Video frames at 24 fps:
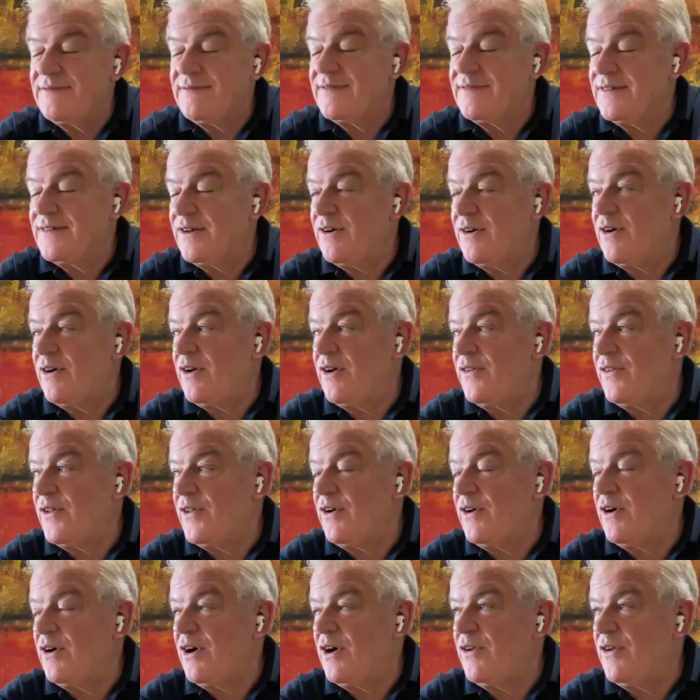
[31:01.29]
There are
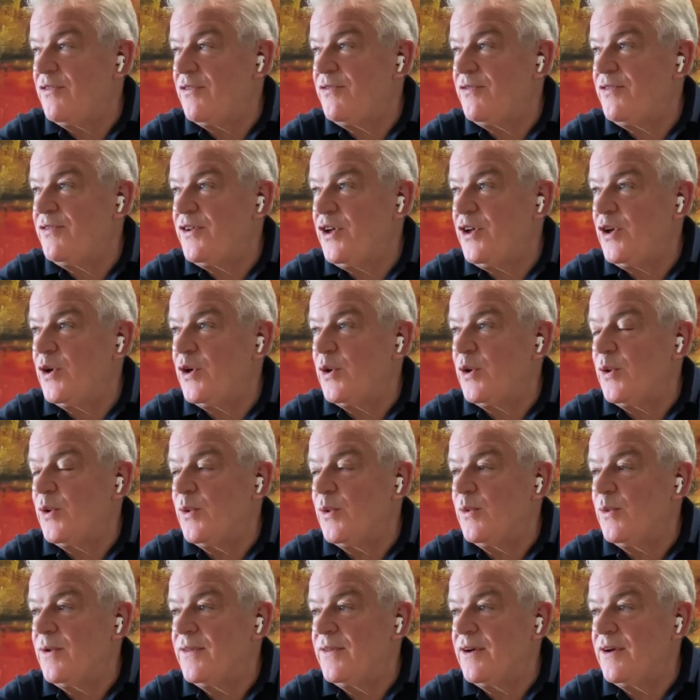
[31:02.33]
a
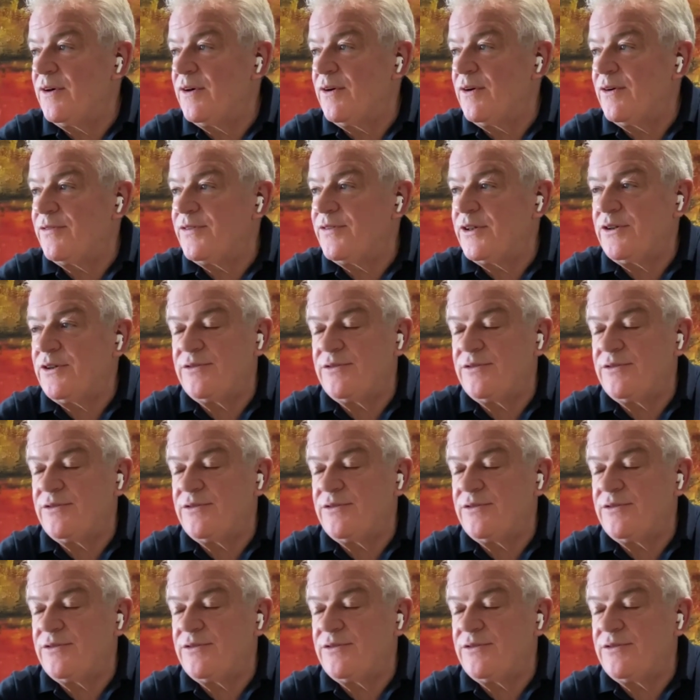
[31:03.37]
few, and there are a few